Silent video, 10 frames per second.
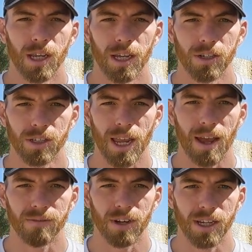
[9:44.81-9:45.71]
and just
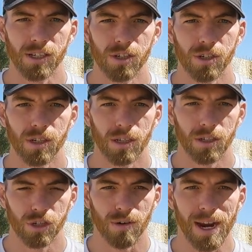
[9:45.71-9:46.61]
have nice
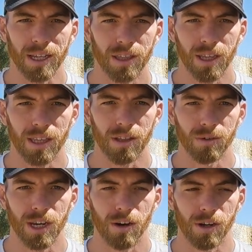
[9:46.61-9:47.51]
strength in those
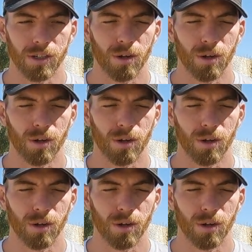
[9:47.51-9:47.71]
areas.